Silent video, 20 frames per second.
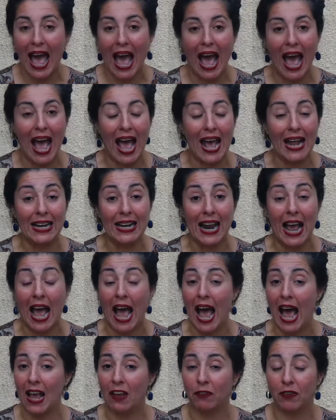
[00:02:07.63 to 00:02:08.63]
and
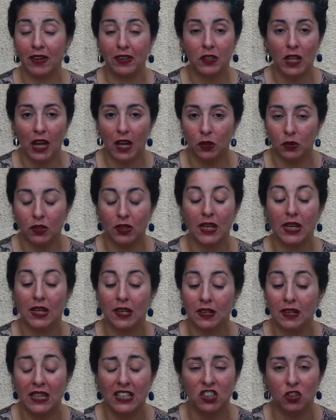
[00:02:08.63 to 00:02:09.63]
I found out here
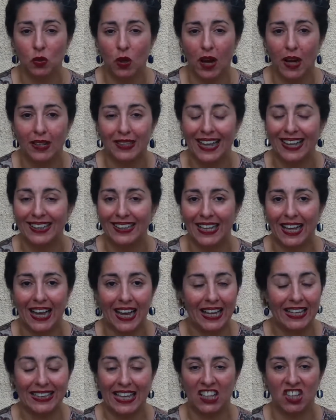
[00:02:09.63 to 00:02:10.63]
in Israel that
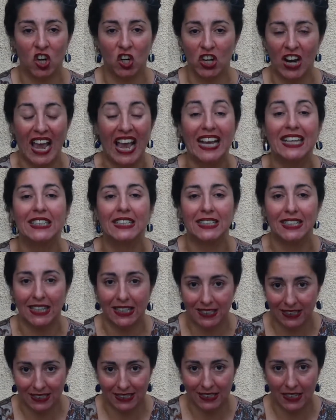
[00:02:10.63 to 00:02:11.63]
they don't
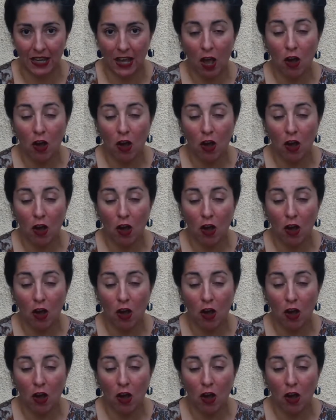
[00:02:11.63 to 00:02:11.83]
exist,